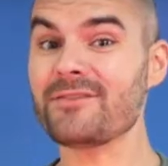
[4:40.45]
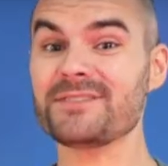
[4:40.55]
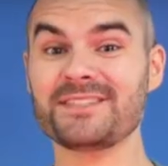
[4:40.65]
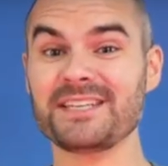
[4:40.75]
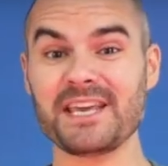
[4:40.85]

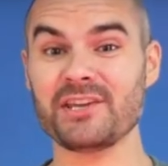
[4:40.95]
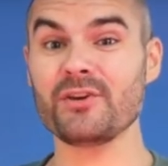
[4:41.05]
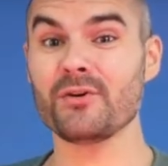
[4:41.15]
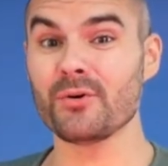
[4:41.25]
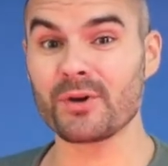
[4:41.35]
don't see
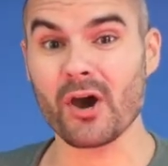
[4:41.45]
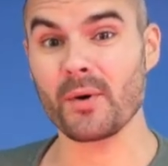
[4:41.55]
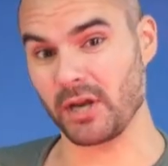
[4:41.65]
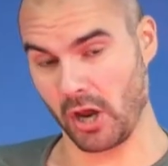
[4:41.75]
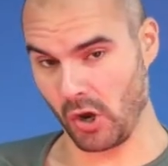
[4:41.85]
you
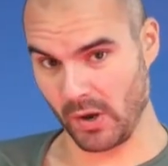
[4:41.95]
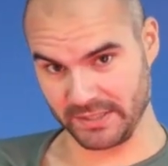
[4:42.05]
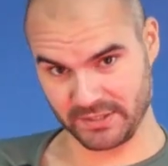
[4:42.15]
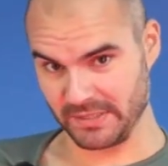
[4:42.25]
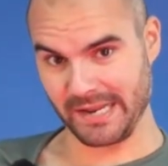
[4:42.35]
going, oh,
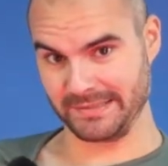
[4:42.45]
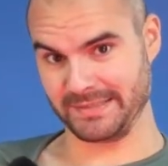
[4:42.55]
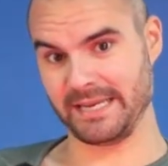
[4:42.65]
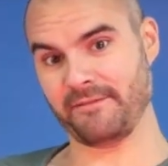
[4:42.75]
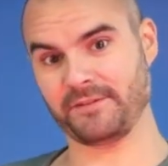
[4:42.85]
it's not
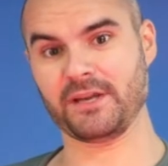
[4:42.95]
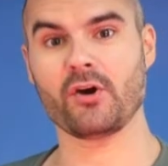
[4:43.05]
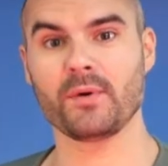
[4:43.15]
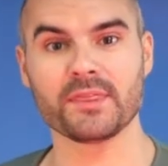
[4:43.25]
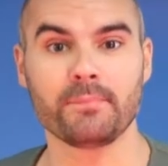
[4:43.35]
safe to
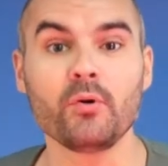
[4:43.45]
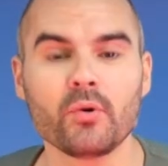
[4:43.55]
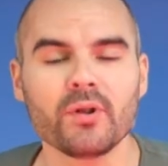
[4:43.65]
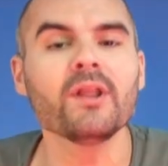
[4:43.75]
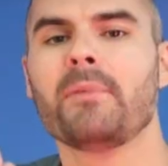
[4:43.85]
go in the
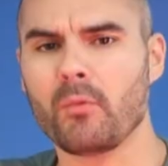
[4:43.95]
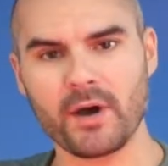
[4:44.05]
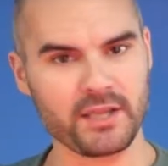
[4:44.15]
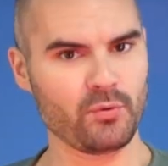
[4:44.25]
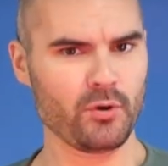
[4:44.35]
pool. But
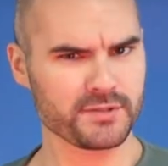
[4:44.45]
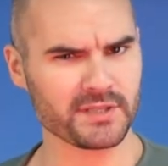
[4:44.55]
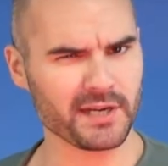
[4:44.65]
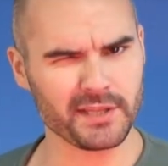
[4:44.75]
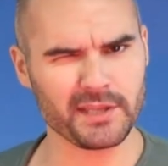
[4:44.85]
what, you won't
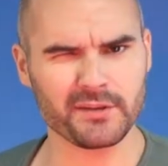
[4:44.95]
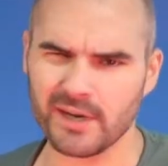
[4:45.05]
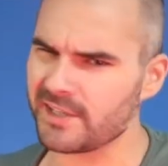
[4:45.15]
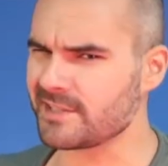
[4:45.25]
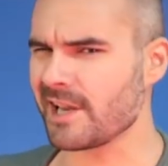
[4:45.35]
study in the
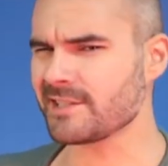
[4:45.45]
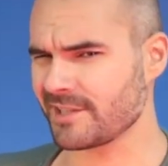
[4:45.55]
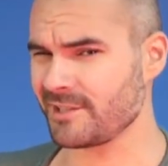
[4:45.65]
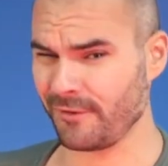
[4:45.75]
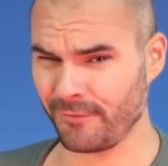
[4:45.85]
United States
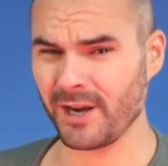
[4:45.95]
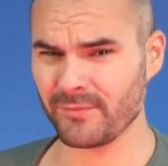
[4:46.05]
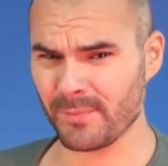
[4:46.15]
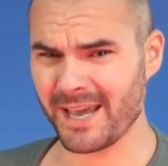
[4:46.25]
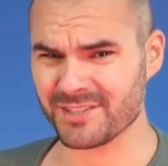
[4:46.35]
because you're afraid
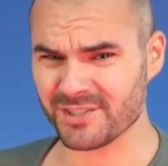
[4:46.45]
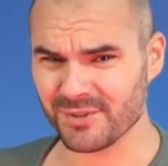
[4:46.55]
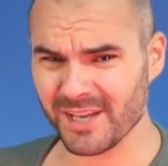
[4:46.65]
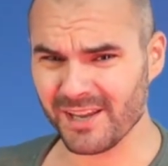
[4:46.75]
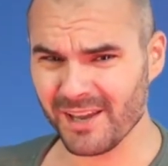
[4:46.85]
of a mass
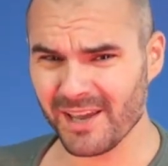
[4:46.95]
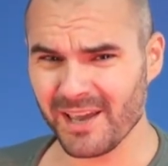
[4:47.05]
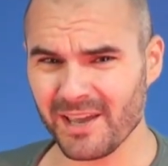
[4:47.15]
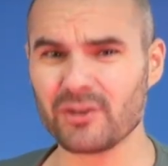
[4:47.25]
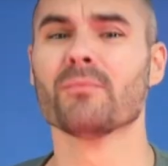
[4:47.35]
shooting?
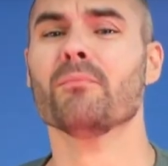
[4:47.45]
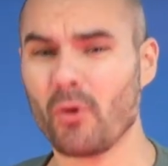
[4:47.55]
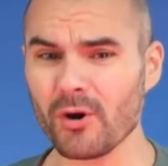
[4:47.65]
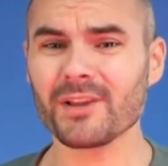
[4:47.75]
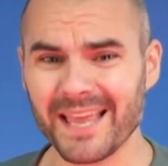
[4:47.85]
you're
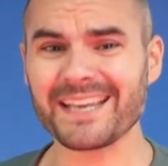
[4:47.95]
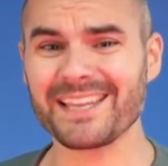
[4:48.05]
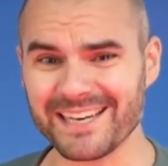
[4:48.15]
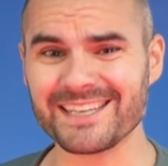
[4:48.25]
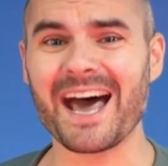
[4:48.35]
more
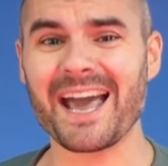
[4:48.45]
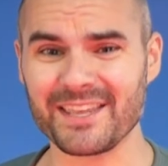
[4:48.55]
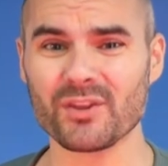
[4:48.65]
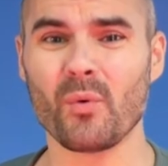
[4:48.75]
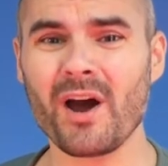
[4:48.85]
likely to die
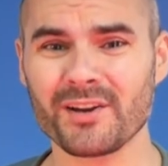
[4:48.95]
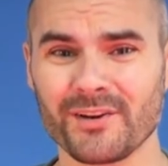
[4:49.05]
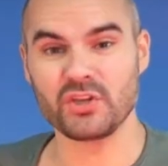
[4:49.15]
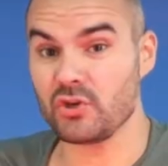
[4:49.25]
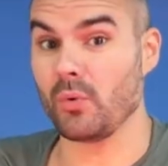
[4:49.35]
in the water.
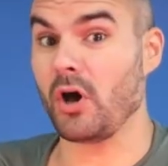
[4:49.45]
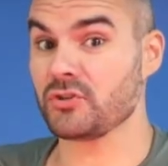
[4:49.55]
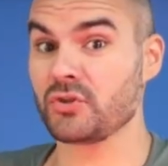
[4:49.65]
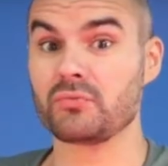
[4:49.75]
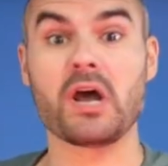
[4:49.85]
Do you
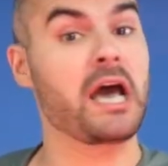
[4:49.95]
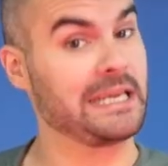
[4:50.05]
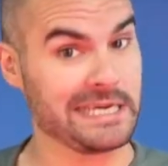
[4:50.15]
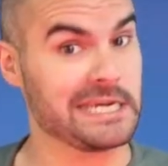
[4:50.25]
also not